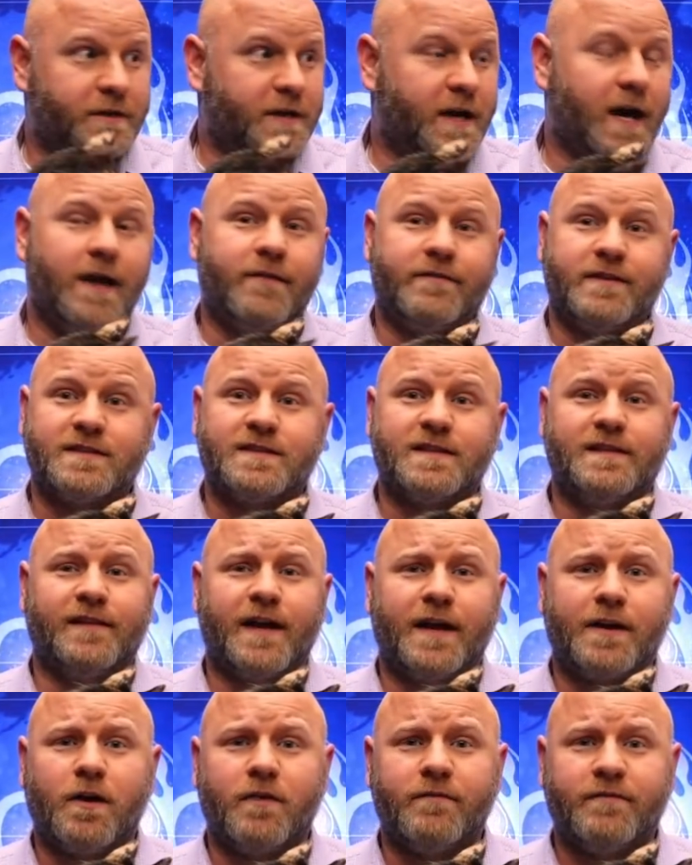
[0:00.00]
You obviously
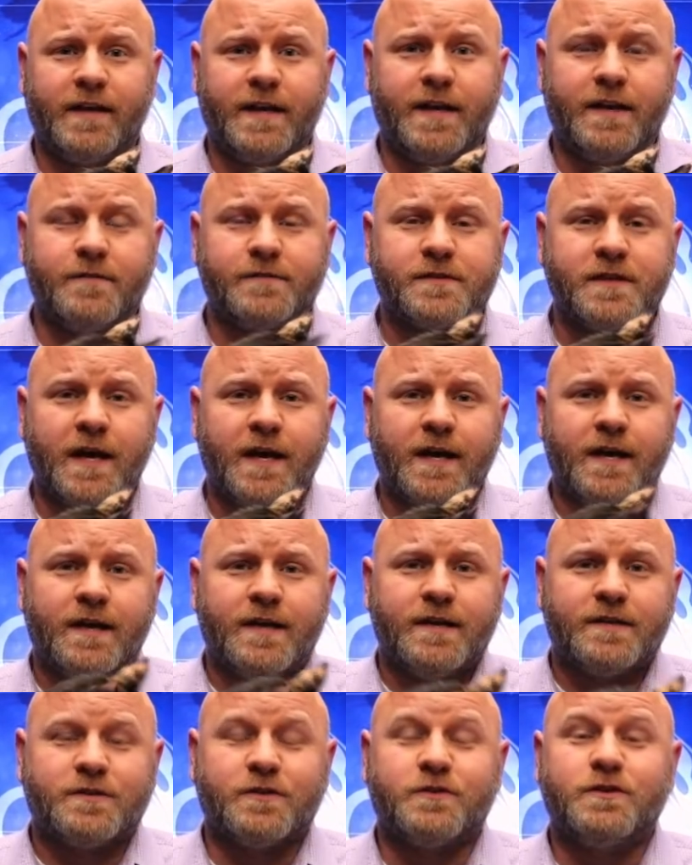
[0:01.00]
like our videos,
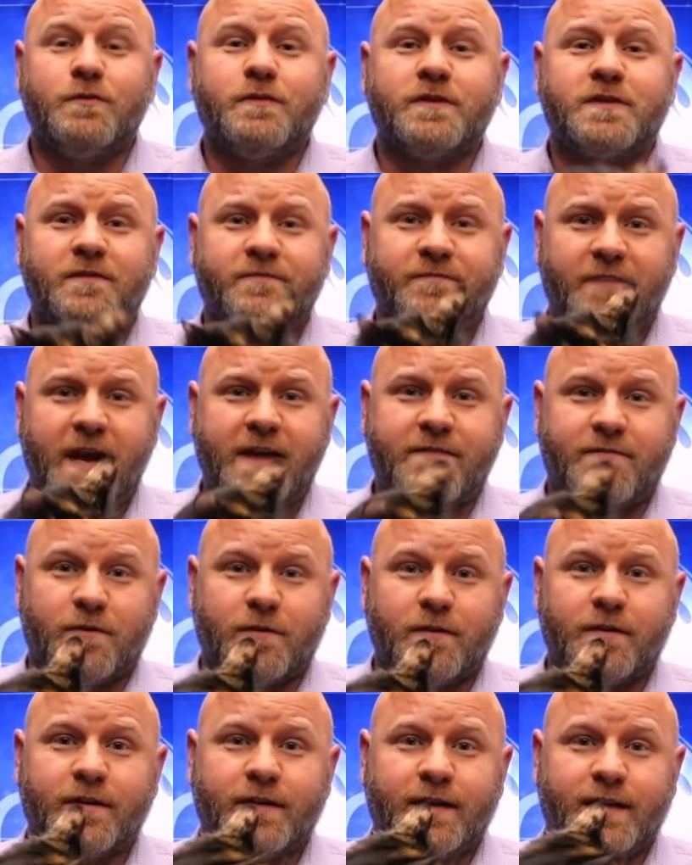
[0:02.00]
so do us a
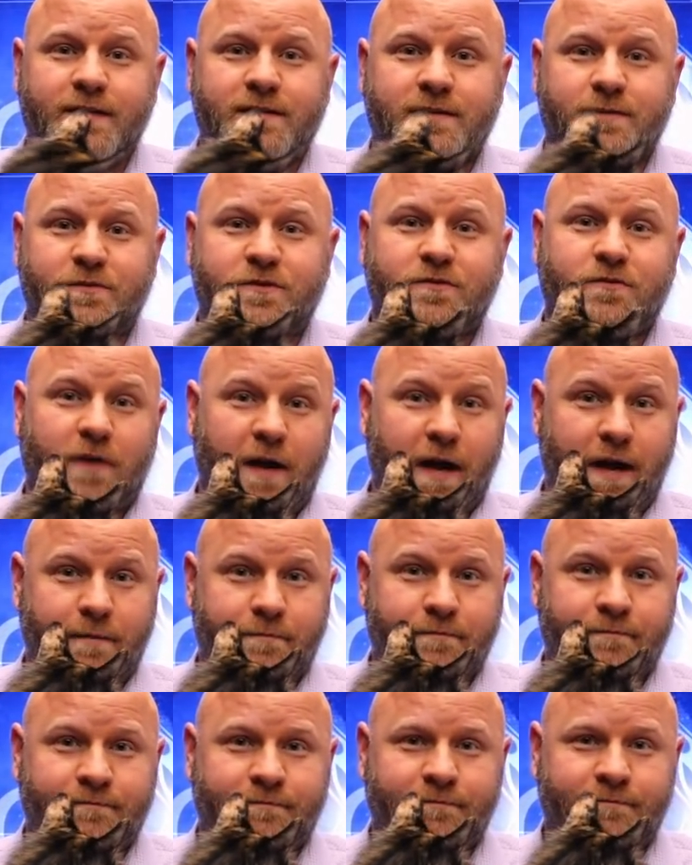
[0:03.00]
favor and subscribe.